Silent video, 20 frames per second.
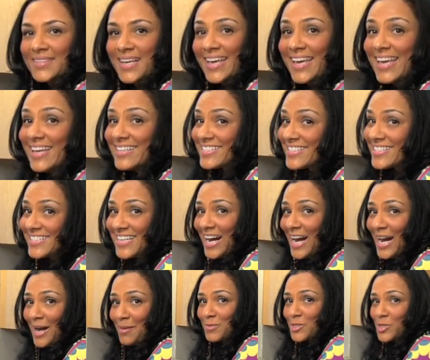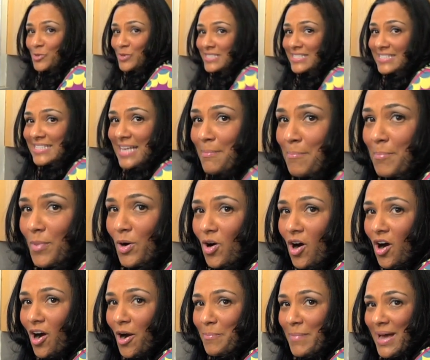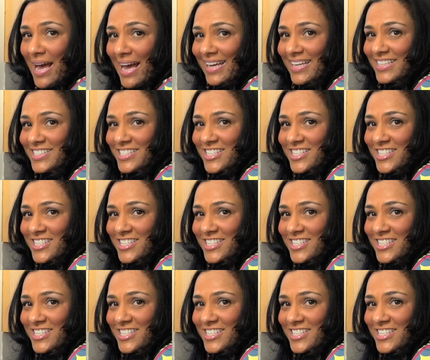it's time to assemble our mac and